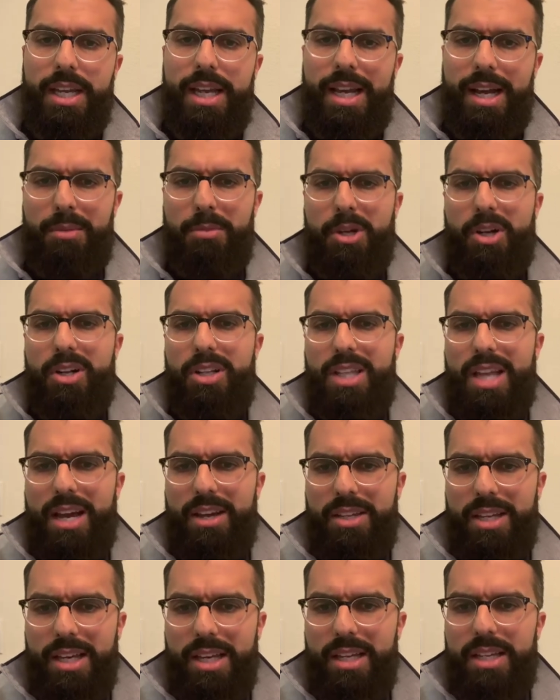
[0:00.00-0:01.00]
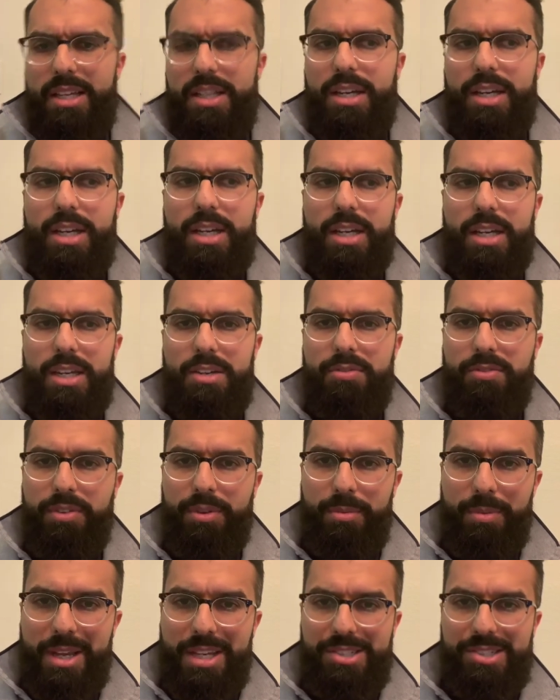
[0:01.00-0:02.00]
I'm going to allow that
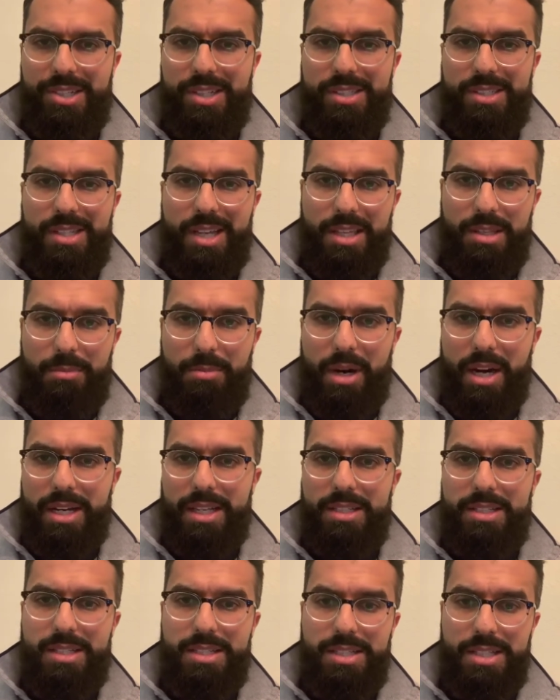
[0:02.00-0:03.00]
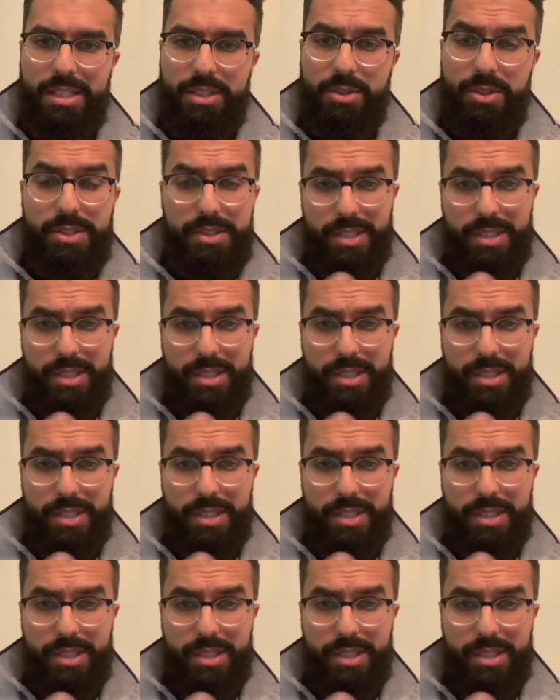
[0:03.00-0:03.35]
inflammation inside the body to decrease.